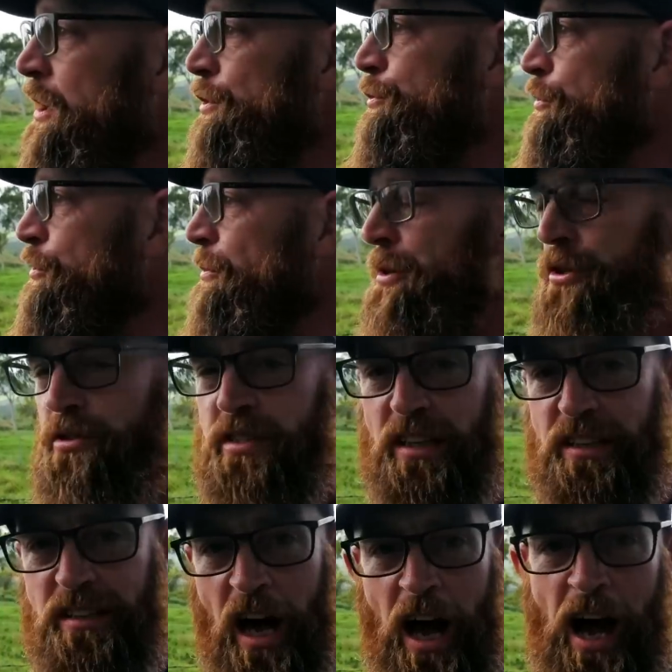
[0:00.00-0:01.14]
through the Mahoosic
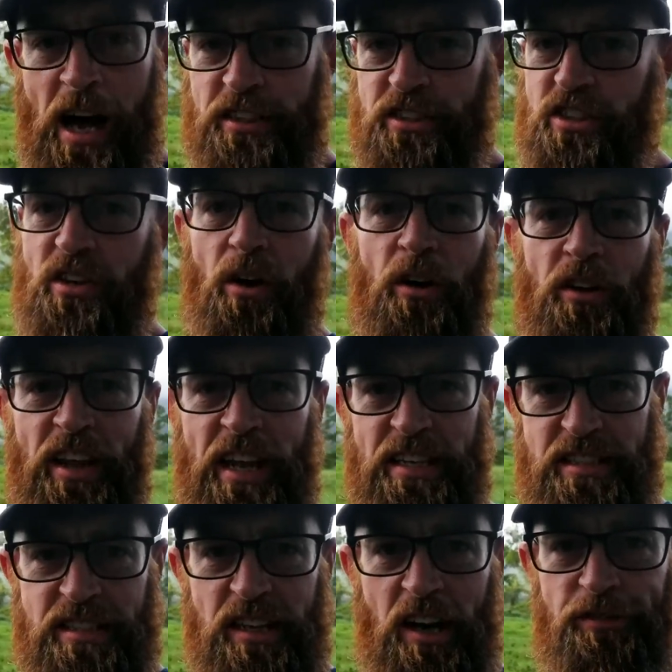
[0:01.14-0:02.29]
Notch, all that
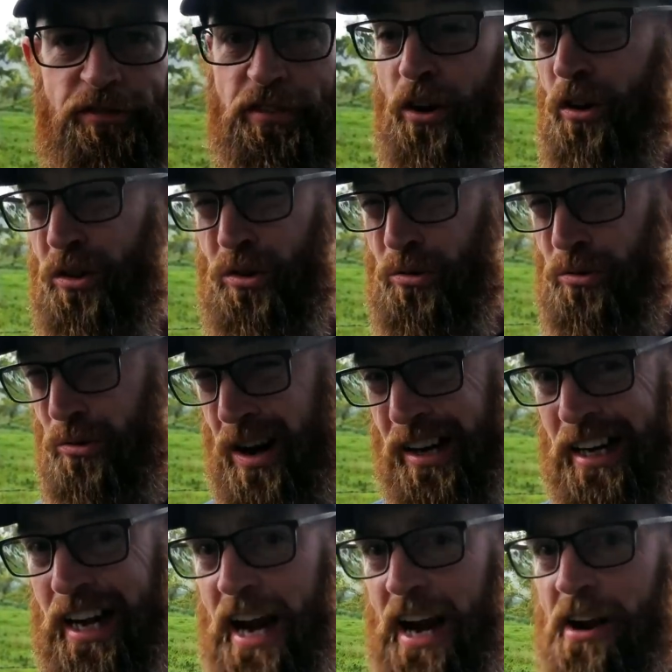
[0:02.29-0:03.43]
stuff, and all the
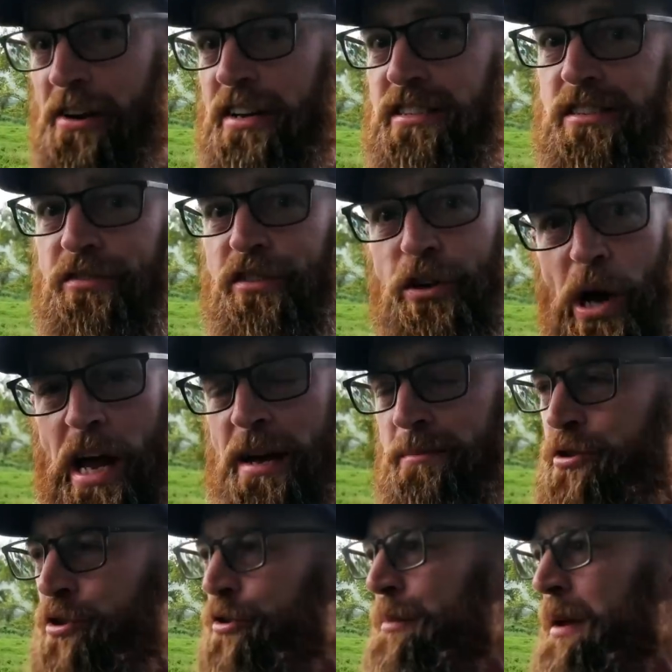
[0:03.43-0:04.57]
rugged areas of New
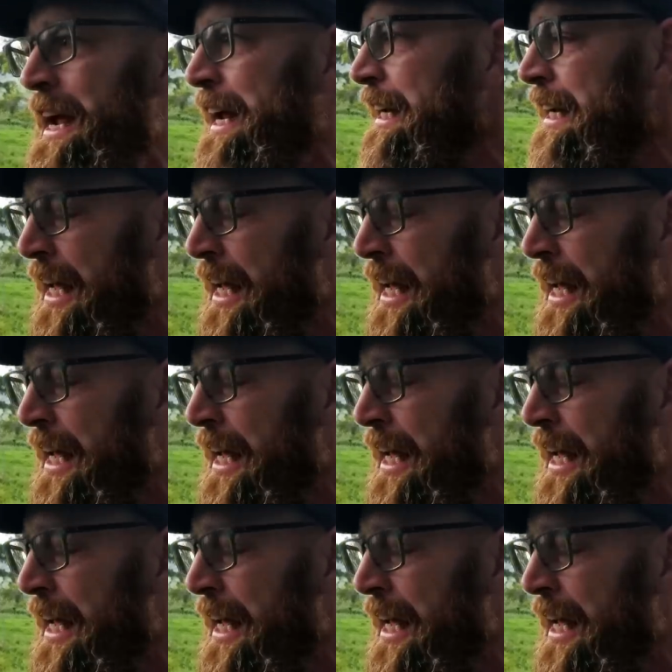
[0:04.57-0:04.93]
Hampshire and Maine.